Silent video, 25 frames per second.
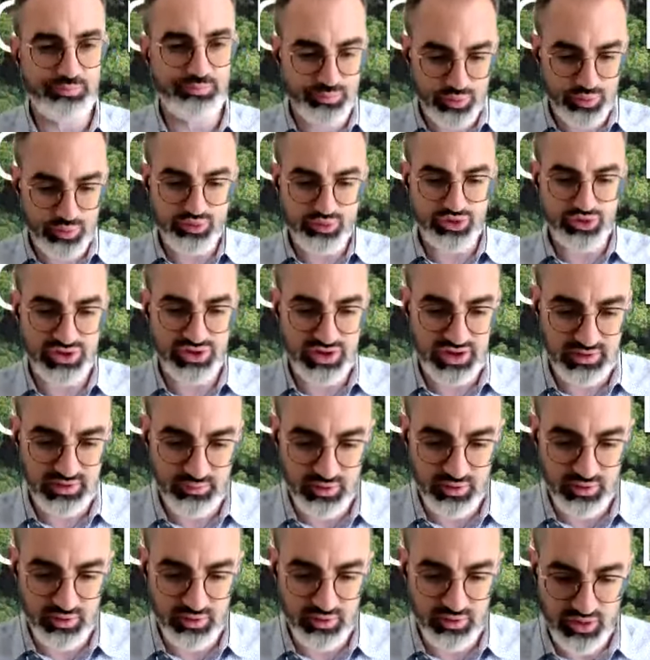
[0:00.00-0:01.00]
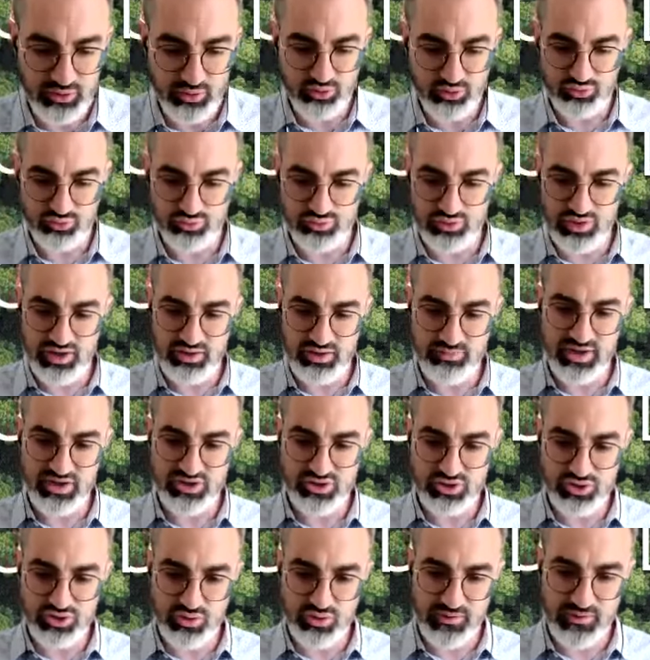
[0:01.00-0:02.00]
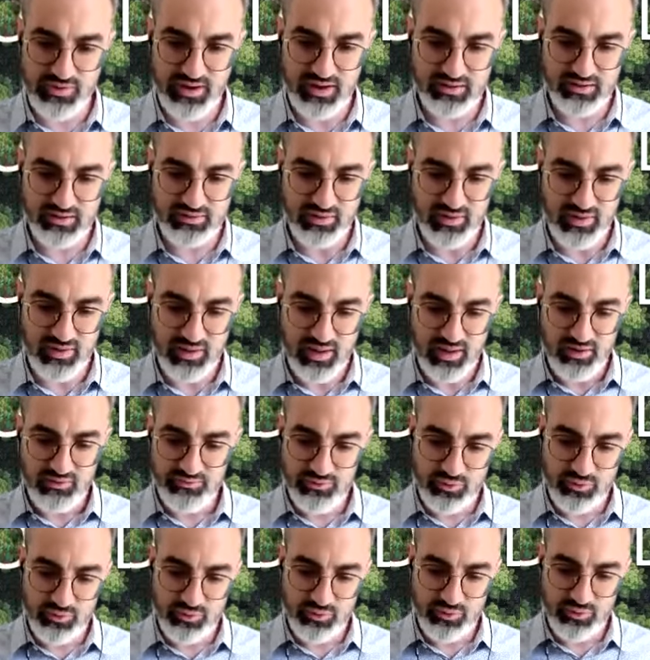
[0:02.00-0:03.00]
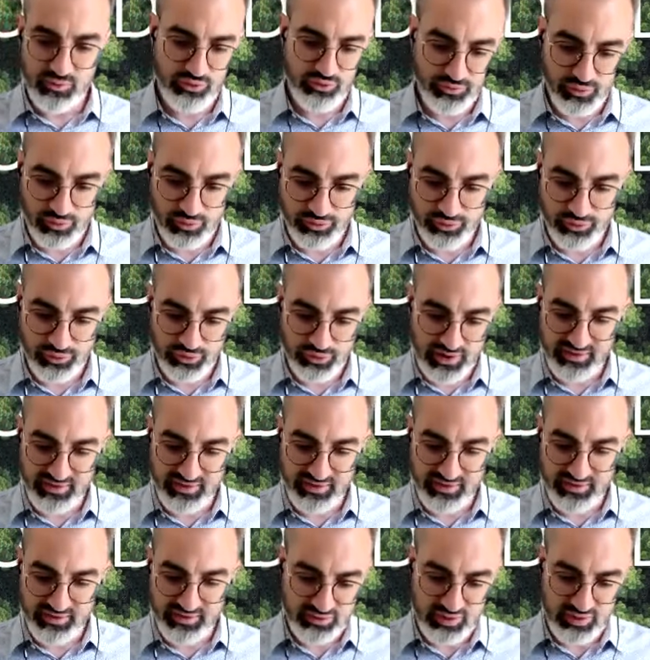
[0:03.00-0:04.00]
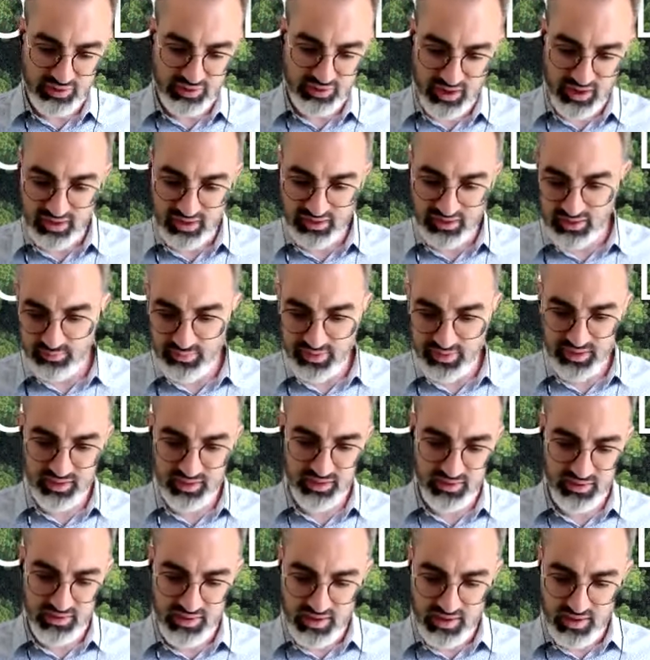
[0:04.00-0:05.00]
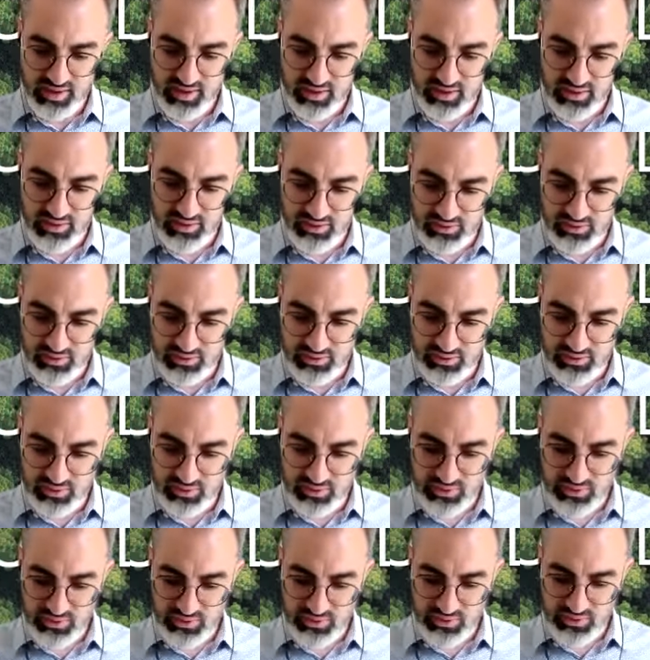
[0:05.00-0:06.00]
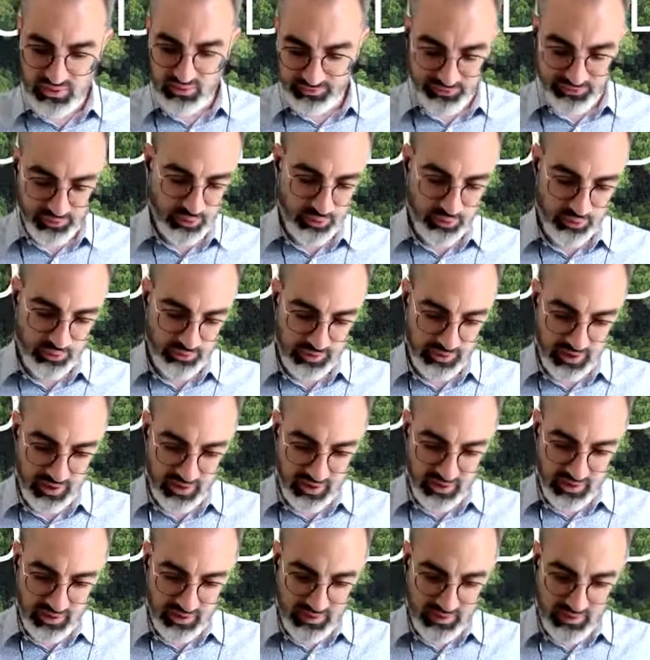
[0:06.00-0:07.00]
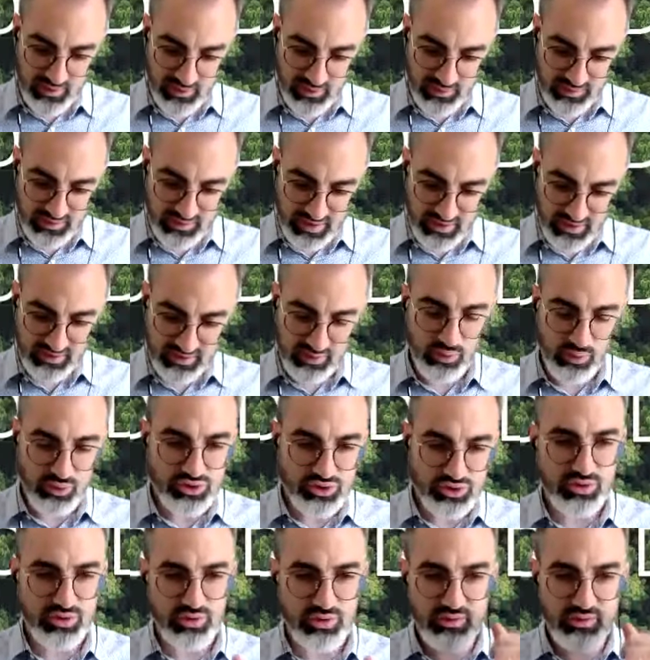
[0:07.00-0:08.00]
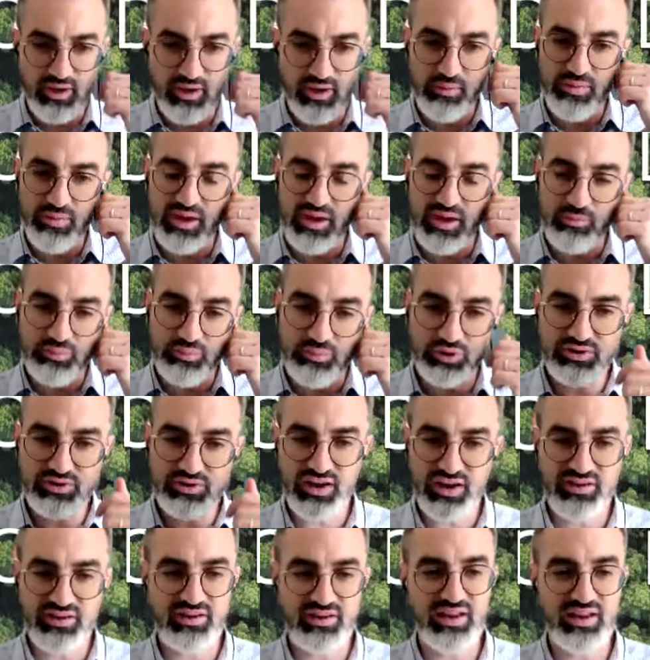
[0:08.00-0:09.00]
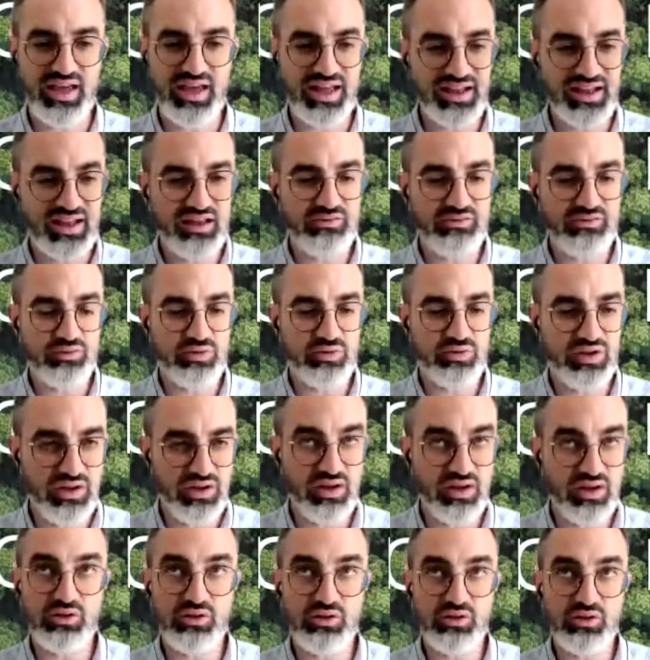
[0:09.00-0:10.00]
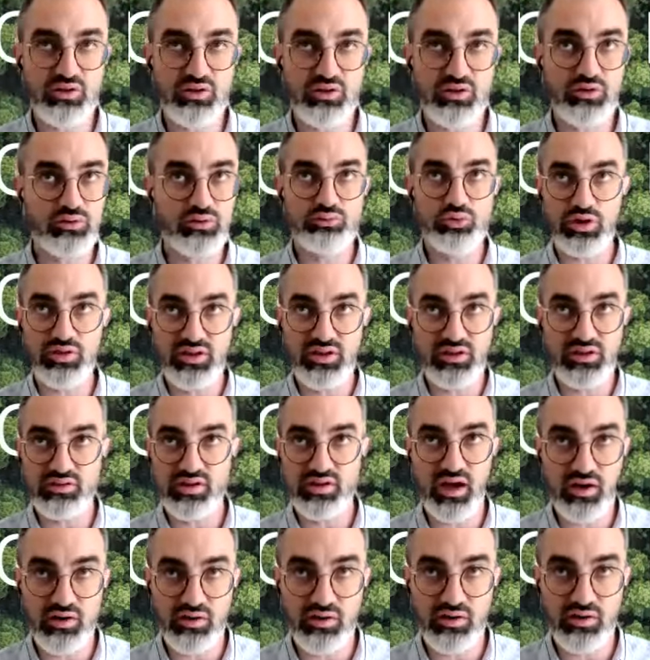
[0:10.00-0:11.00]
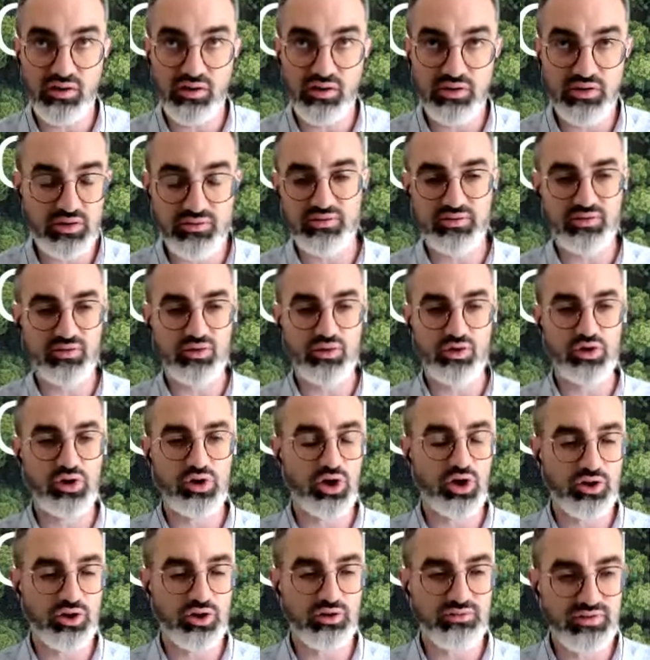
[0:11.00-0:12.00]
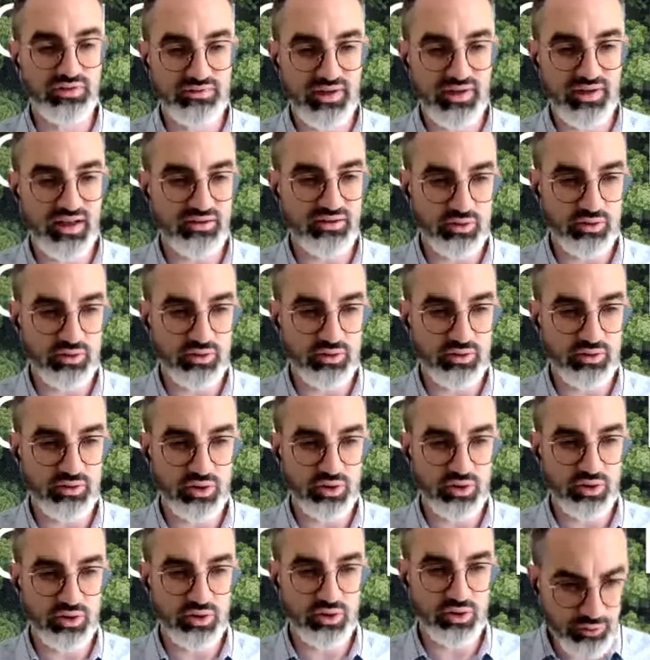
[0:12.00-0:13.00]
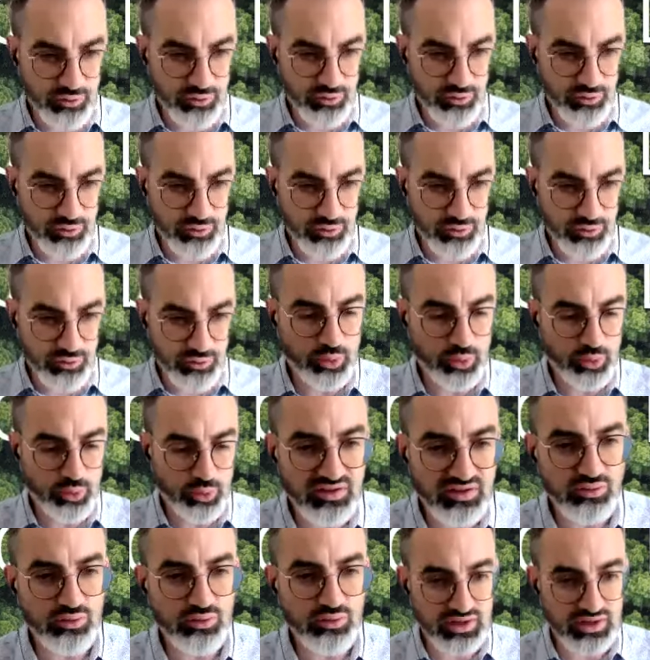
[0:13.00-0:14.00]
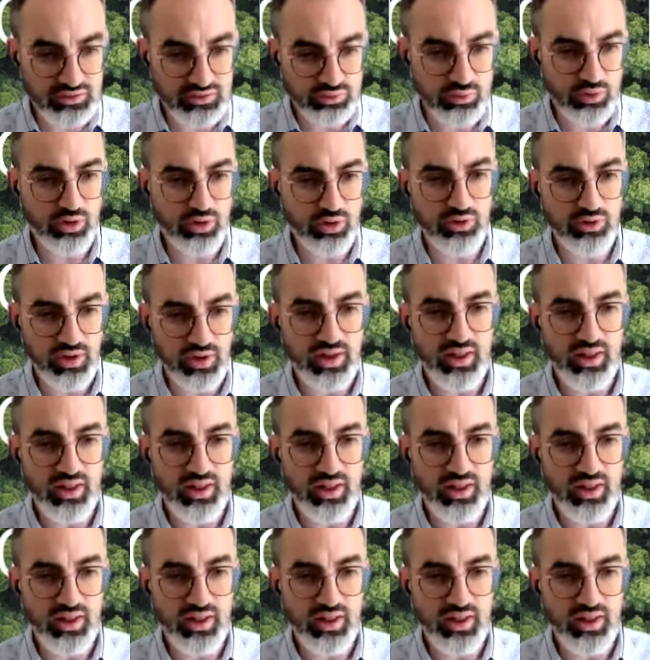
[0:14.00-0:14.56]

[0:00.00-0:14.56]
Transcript: push in Monaco to really make sure that, first of all, the net zero target are being uh, uh, followed, uh, that oceans are being protected and every during the entire year there's a lot of events a lot of opportunities also to network